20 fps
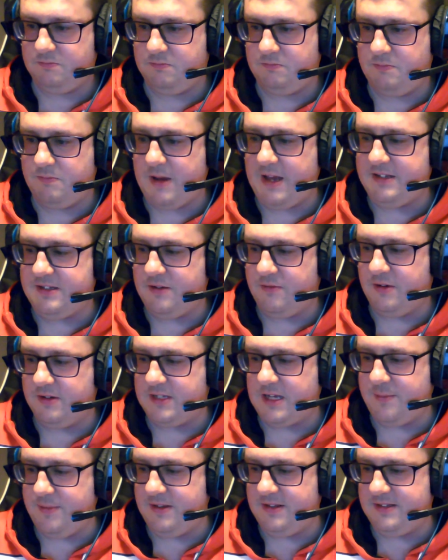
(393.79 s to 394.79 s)
basically, what
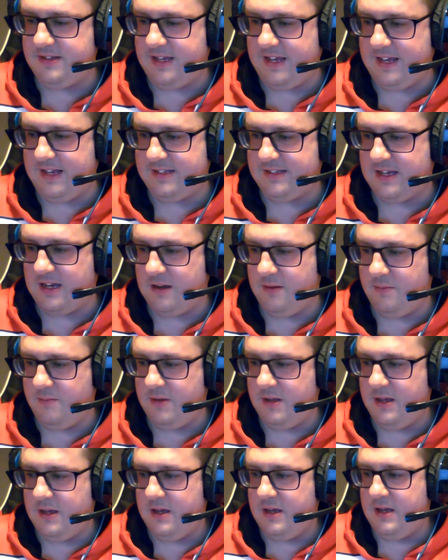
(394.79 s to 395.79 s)
happens is
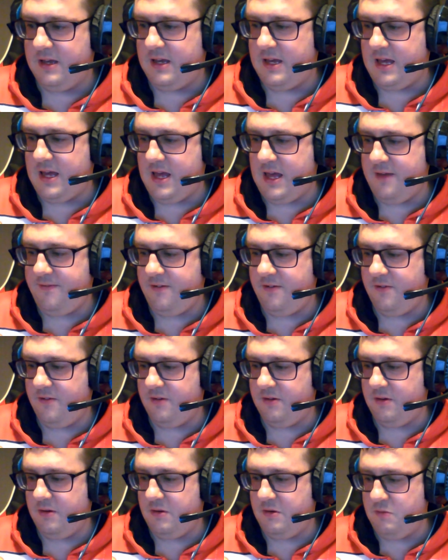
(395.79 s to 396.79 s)
if
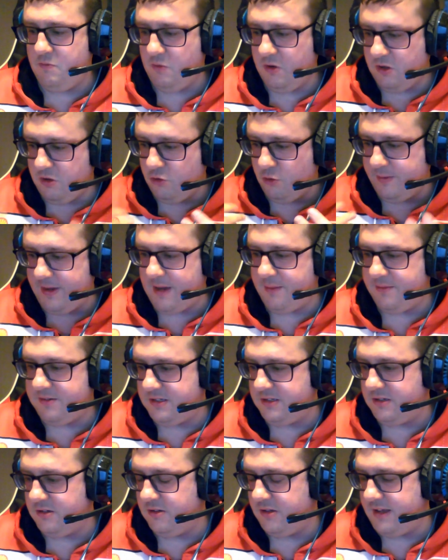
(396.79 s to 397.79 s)
you what normally happens
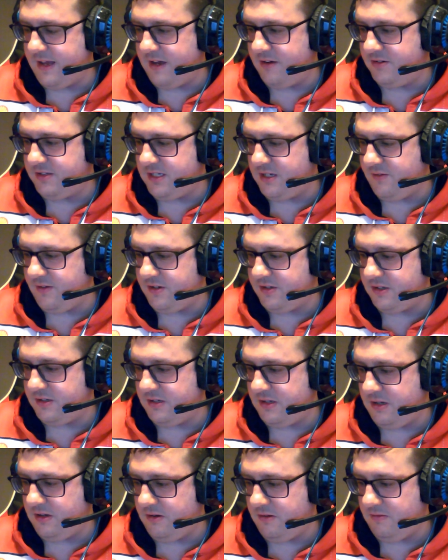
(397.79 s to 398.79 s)
is on the Now series
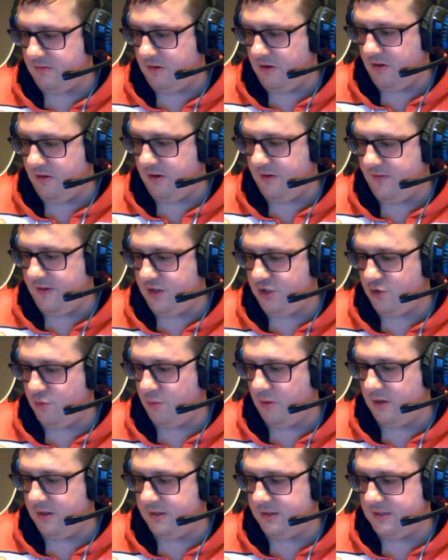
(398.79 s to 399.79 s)
is you only feature
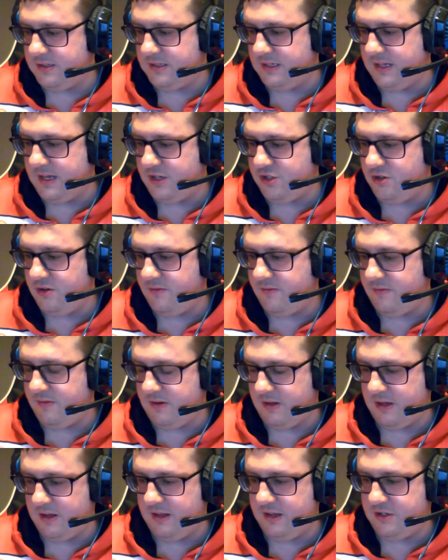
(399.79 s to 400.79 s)
once unless you
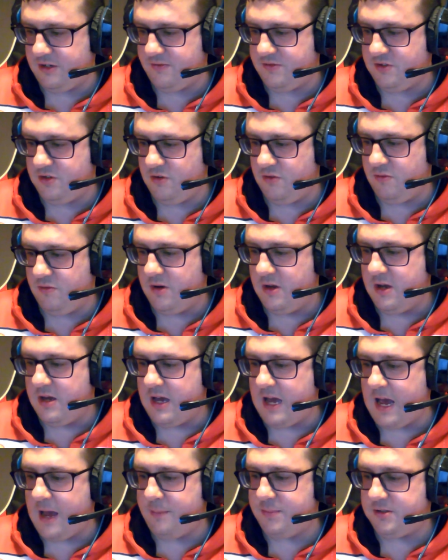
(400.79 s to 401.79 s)
have two
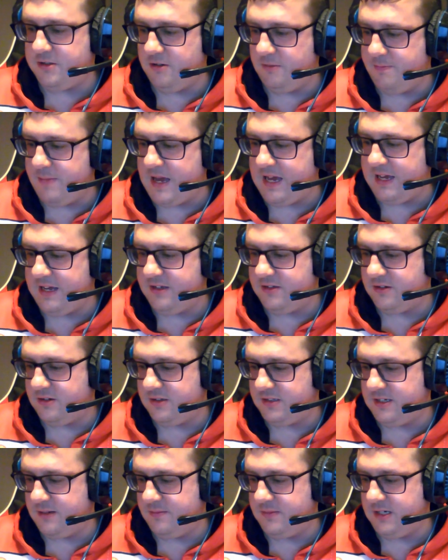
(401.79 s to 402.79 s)
absolute bangers
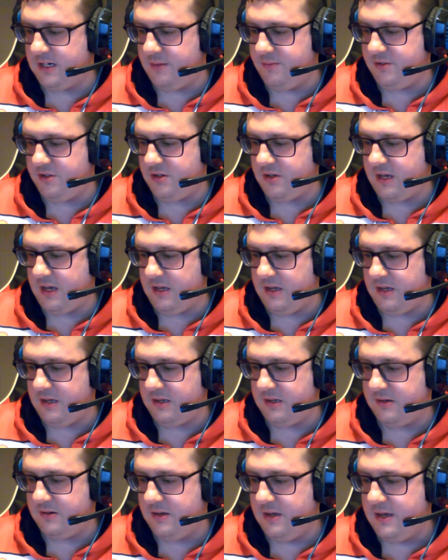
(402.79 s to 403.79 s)
on. Sometimes you
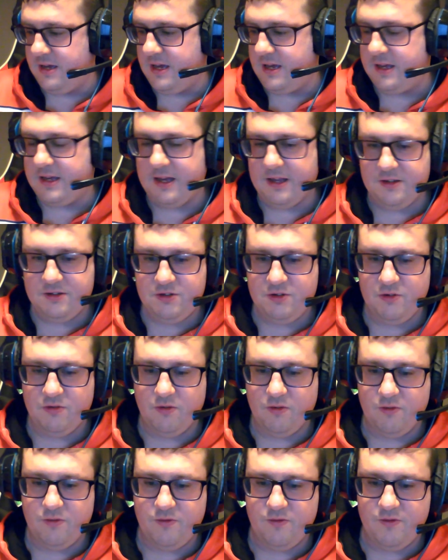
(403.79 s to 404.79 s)
can get two
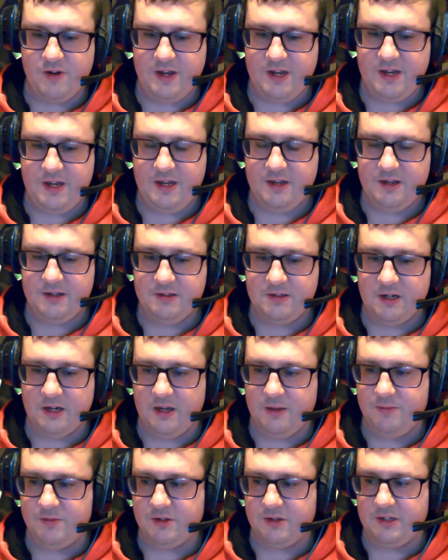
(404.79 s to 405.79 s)
or three
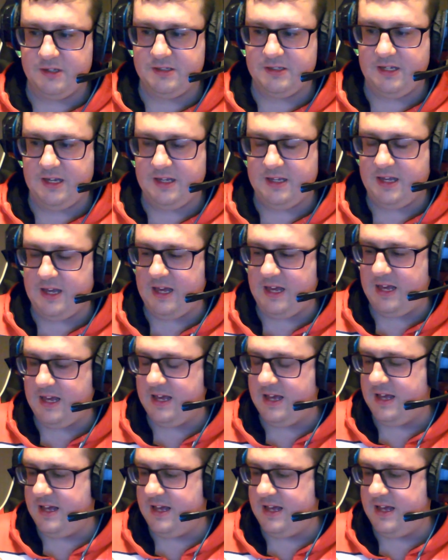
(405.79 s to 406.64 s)
times on a CD.